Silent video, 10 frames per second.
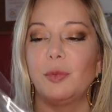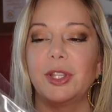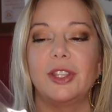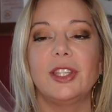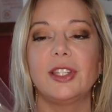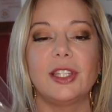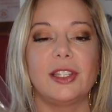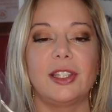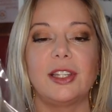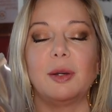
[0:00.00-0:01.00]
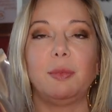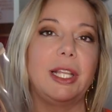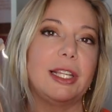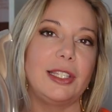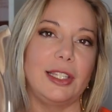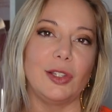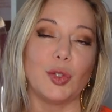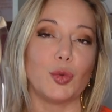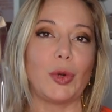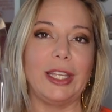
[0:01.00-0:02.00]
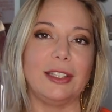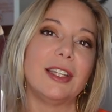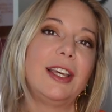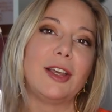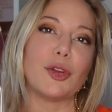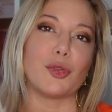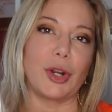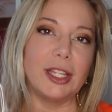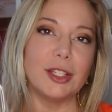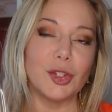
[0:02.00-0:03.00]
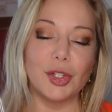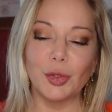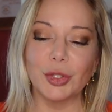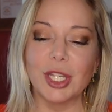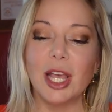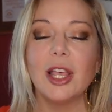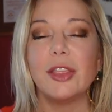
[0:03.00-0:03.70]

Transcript: But this is the plexi suede gray shoes.